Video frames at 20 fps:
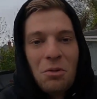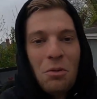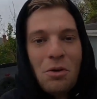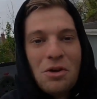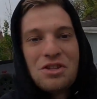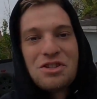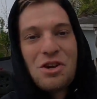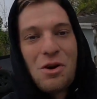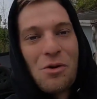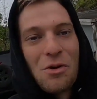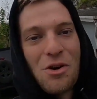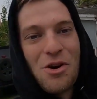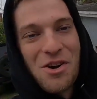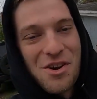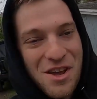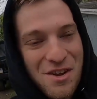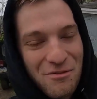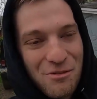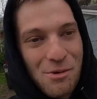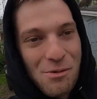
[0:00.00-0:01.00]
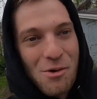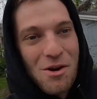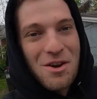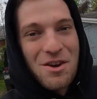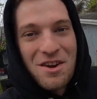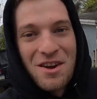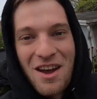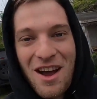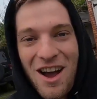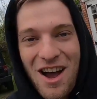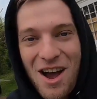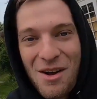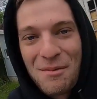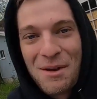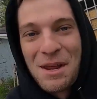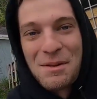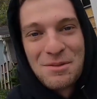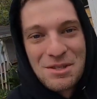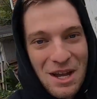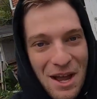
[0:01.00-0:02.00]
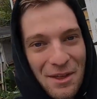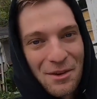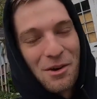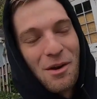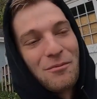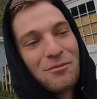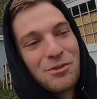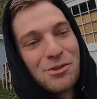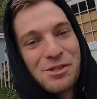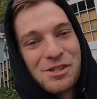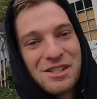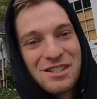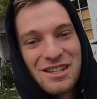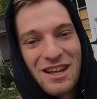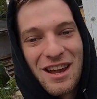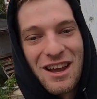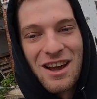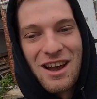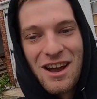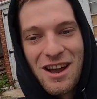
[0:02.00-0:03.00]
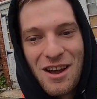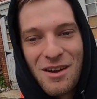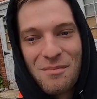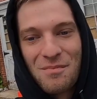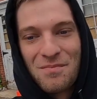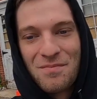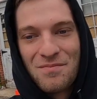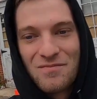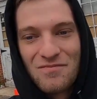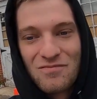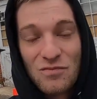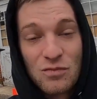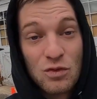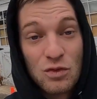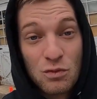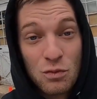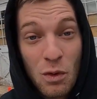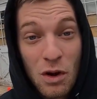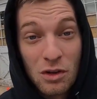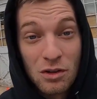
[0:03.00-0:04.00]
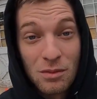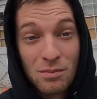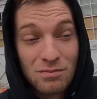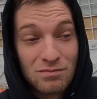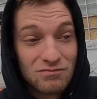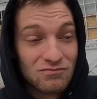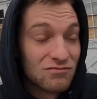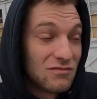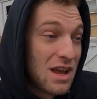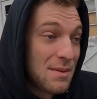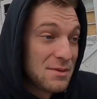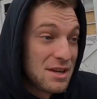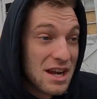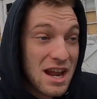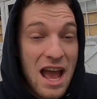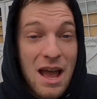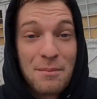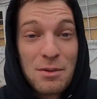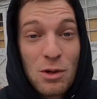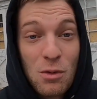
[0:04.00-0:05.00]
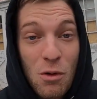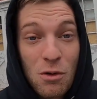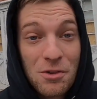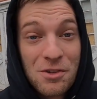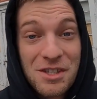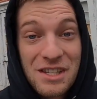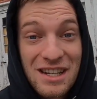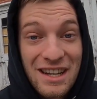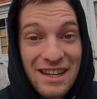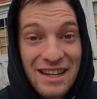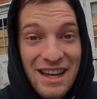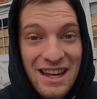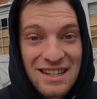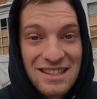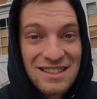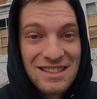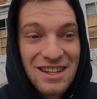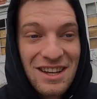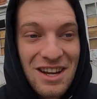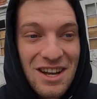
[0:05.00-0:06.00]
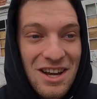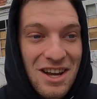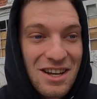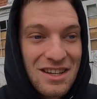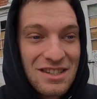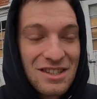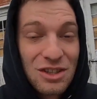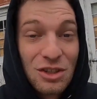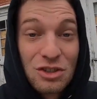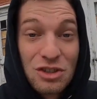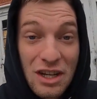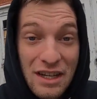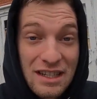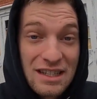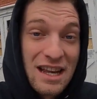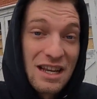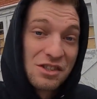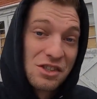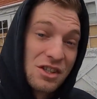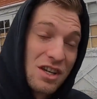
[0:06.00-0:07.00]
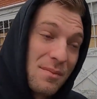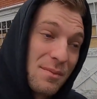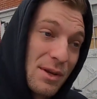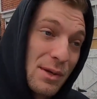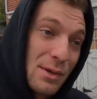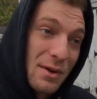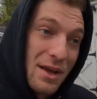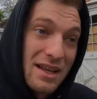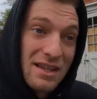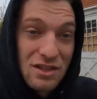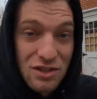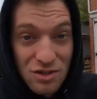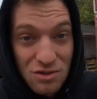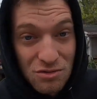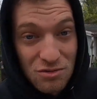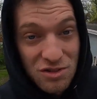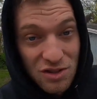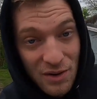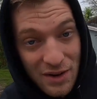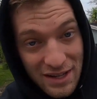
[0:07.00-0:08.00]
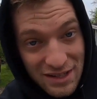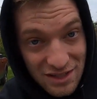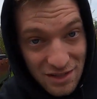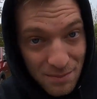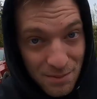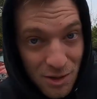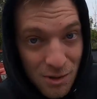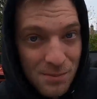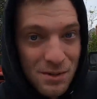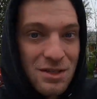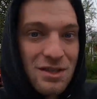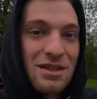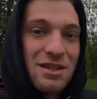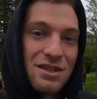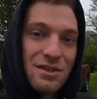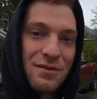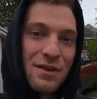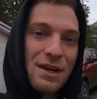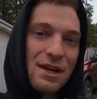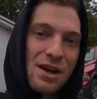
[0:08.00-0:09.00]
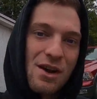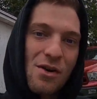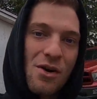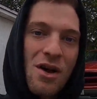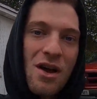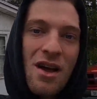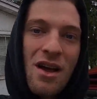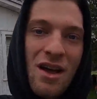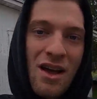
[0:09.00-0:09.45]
What is going on, everyone? My name's Tyler Humphreys. Welcome, happy quarantine, I guess. It looks like it's actually coming to an end soon, so hence the purpose of this video.